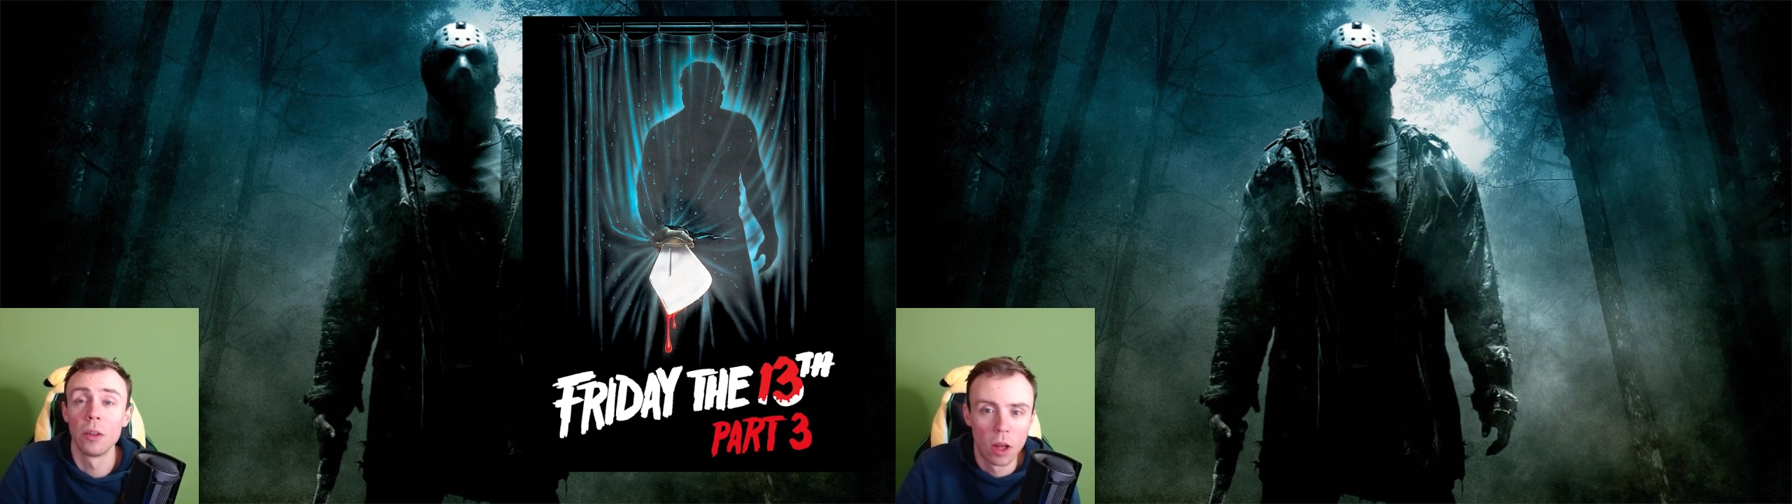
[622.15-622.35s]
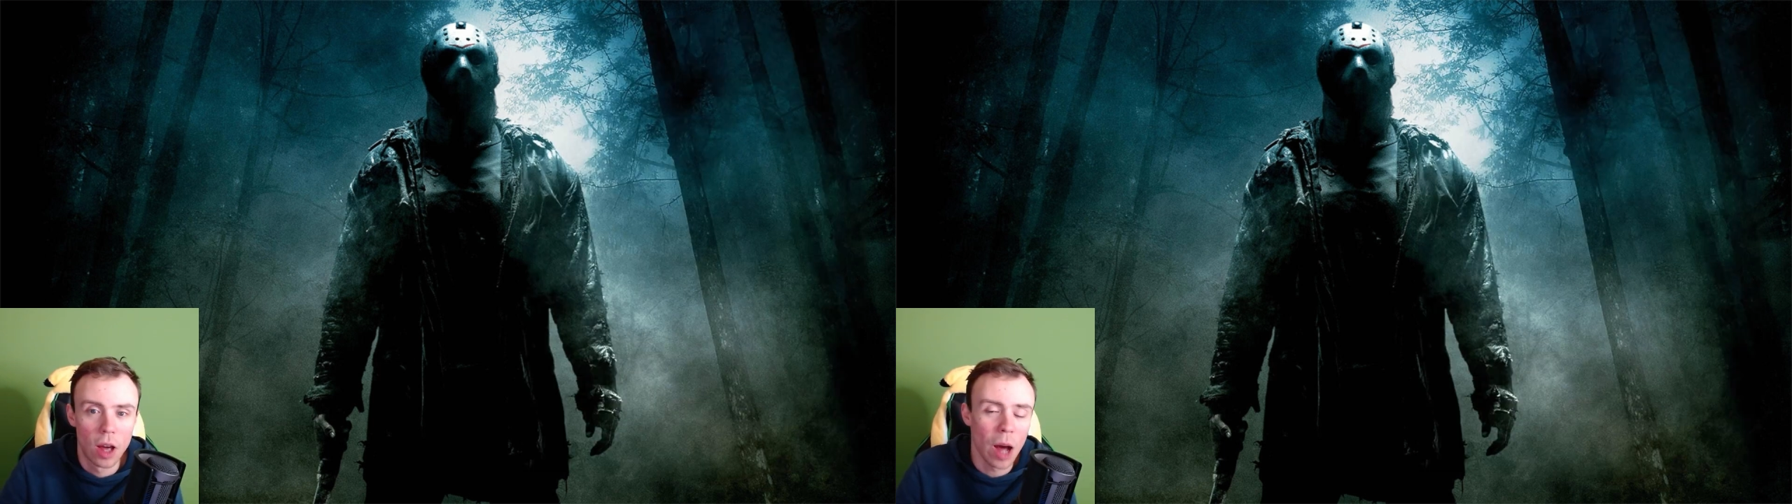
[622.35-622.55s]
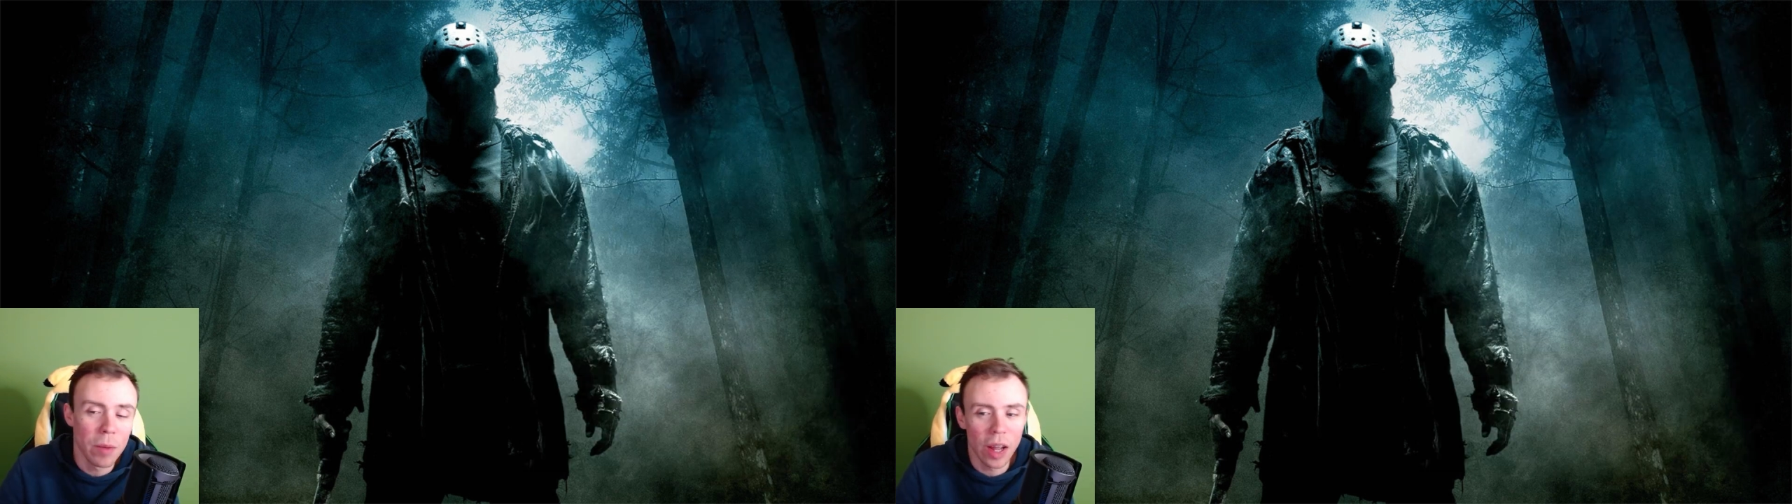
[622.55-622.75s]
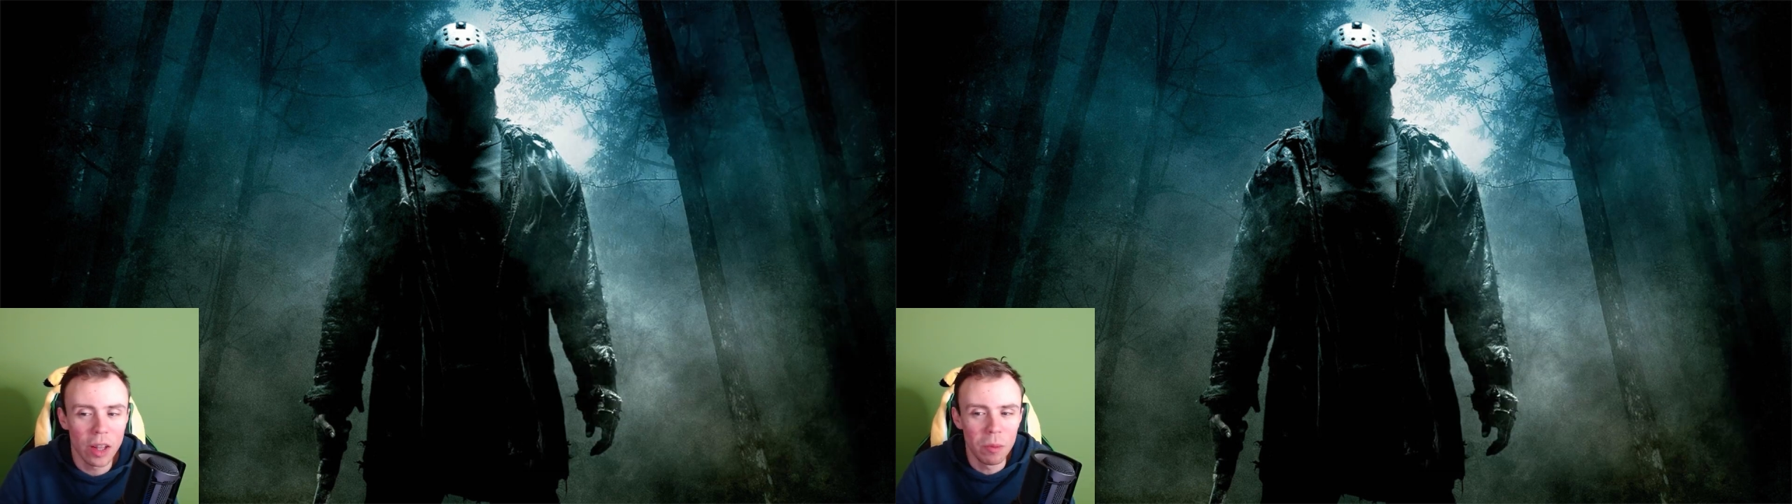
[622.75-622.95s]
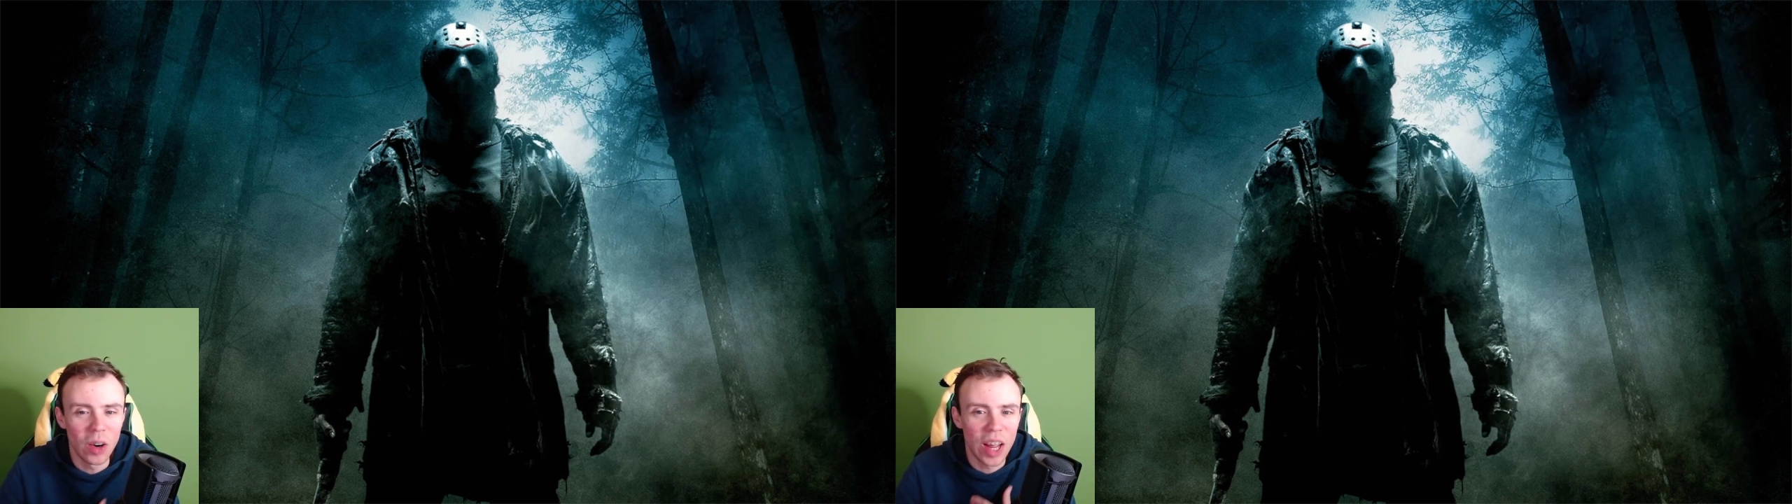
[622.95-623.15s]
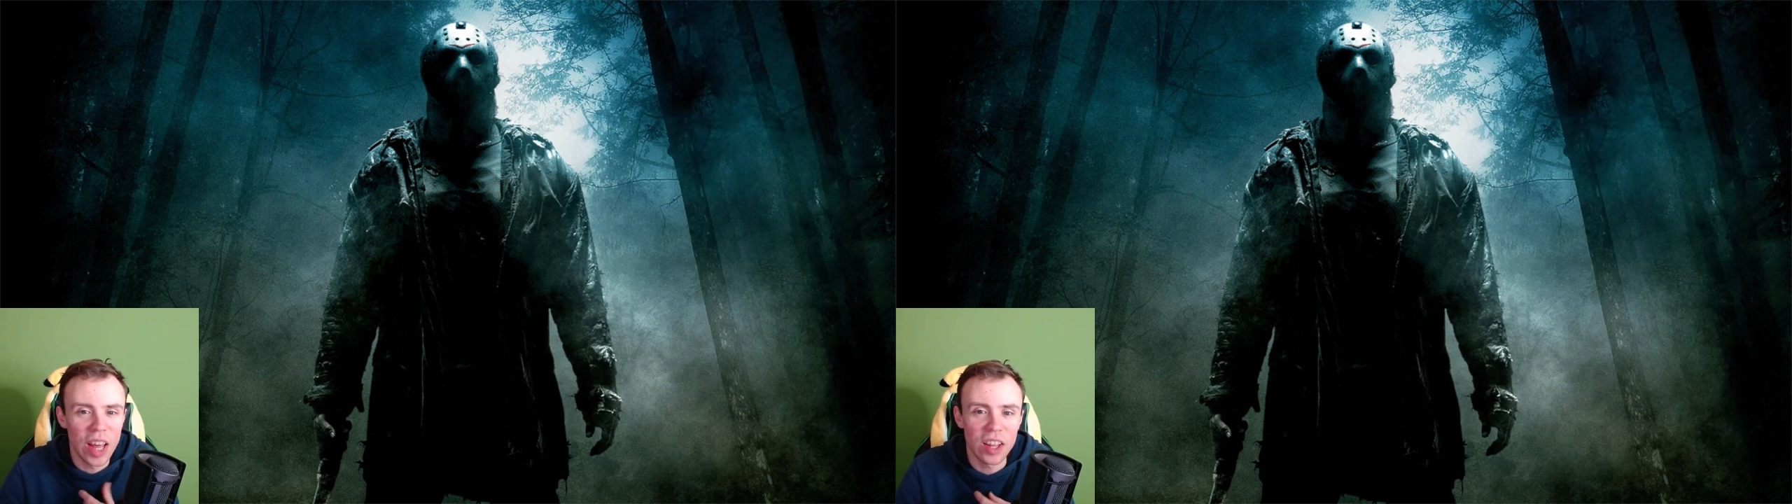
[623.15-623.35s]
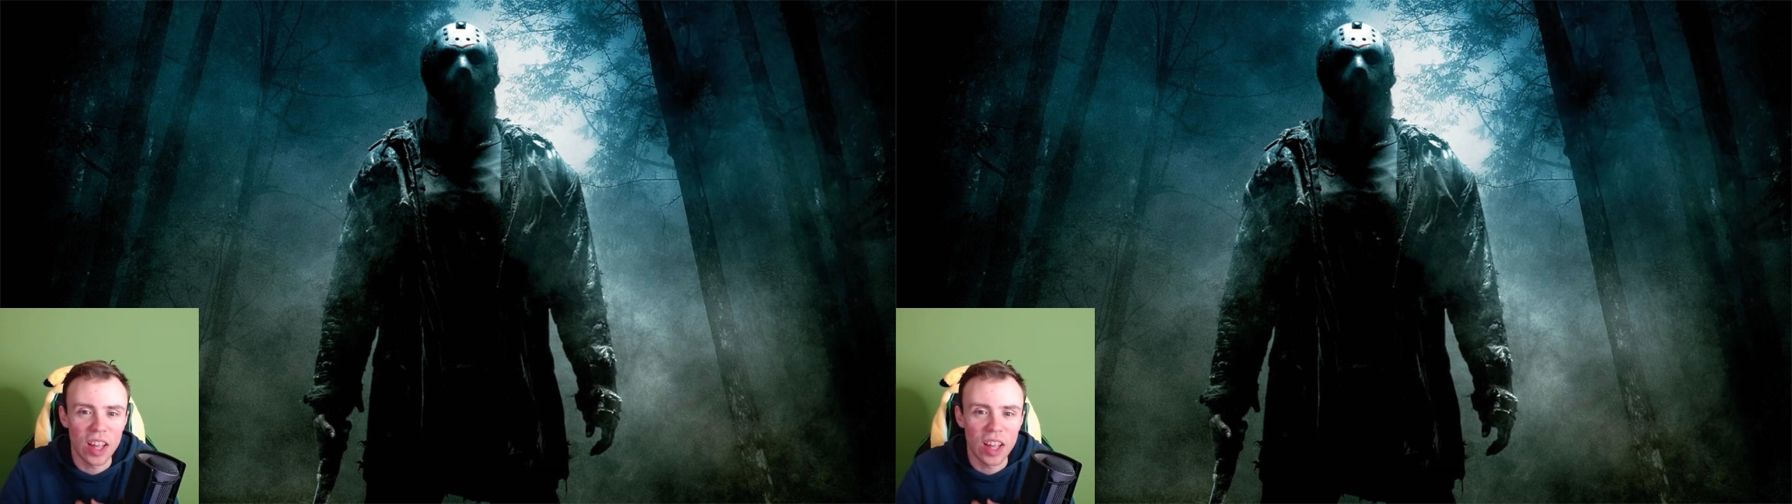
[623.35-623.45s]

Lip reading: Coming in number 8